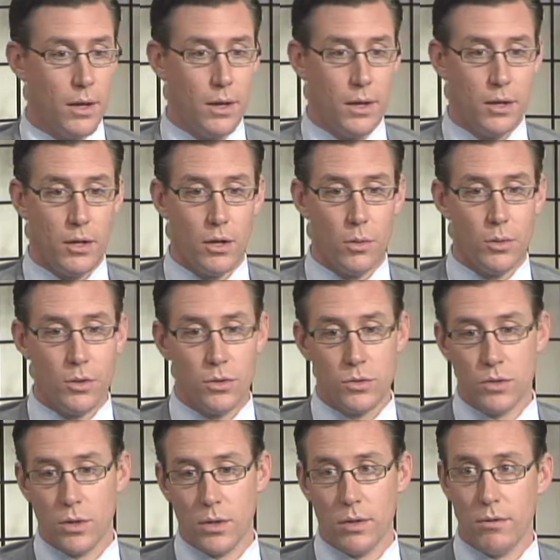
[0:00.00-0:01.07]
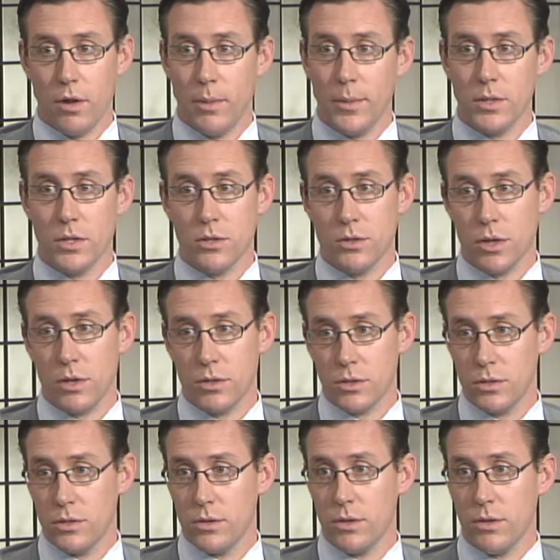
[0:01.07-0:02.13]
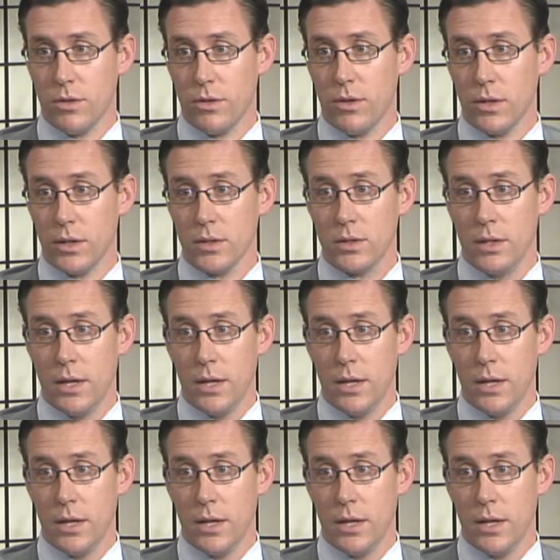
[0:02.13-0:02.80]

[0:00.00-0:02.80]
when you do certain developments, it triggers certain things.